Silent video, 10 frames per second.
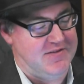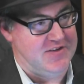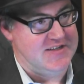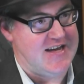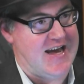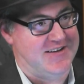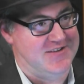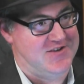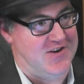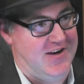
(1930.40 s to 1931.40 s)
every tack
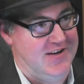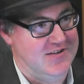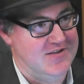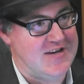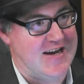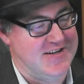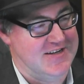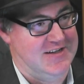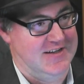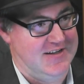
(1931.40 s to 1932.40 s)
to try and
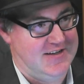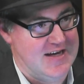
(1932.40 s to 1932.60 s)
tactically